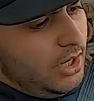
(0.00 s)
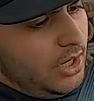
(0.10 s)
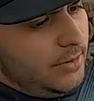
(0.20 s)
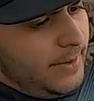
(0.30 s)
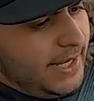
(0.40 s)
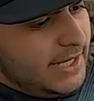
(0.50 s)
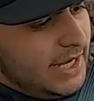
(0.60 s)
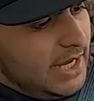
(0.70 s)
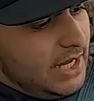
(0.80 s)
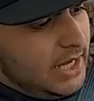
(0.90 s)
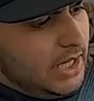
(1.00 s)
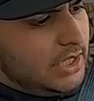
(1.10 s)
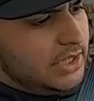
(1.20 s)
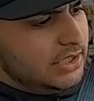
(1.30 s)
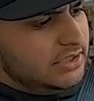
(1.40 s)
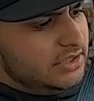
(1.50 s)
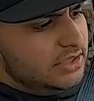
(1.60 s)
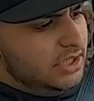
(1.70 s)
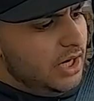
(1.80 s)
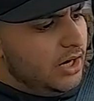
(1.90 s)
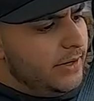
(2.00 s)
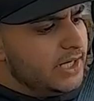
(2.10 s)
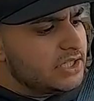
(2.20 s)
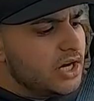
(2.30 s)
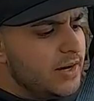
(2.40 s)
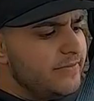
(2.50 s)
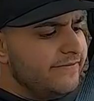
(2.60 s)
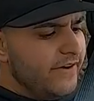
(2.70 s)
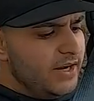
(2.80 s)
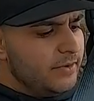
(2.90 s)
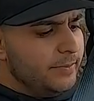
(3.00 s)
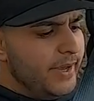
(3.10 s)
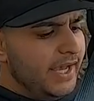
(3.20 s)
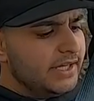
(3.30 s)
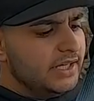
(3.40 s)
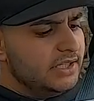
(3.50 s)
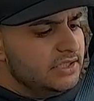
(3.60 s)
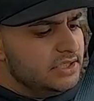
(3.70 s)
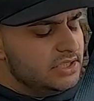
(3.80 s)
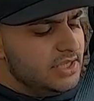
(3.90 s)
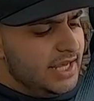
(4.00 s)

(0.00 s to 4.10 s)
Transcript: Um, I got the TRX carbon fiber package.